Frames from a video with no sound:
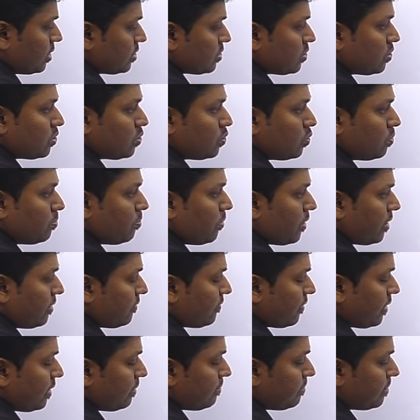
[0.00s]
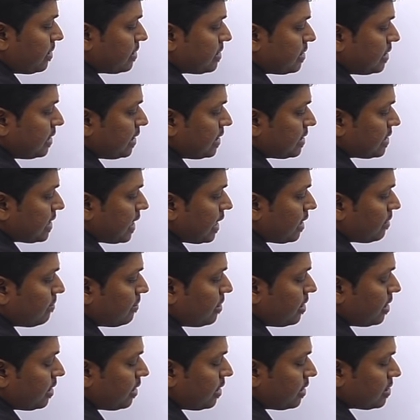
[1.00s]
So 2.5% can
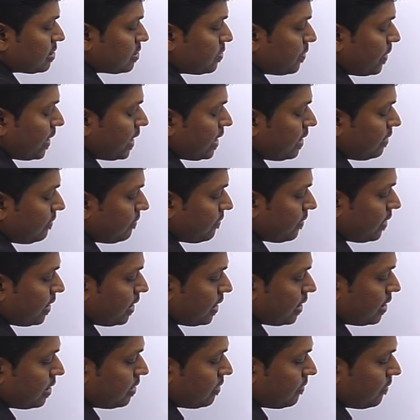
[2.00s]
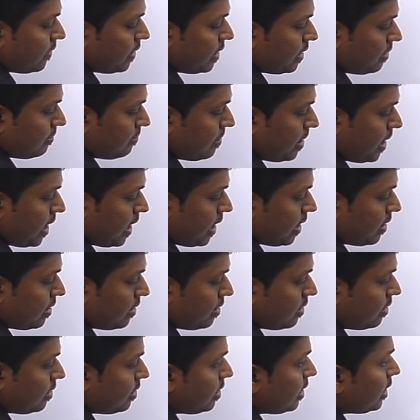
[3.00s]
be written as 25 divided by
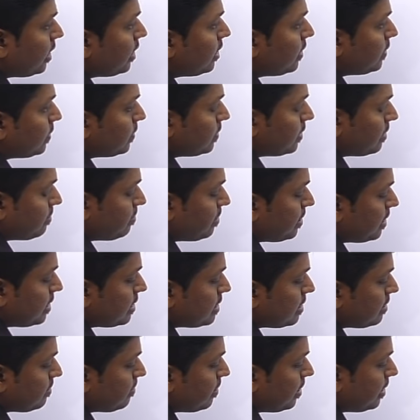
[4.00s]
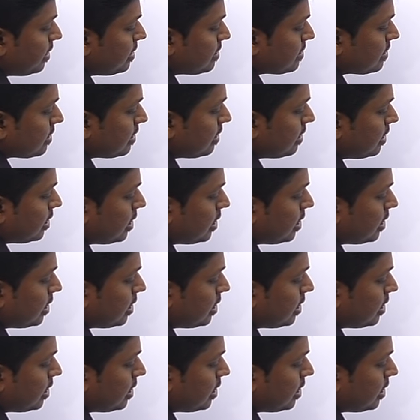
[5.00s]
100 into the principal is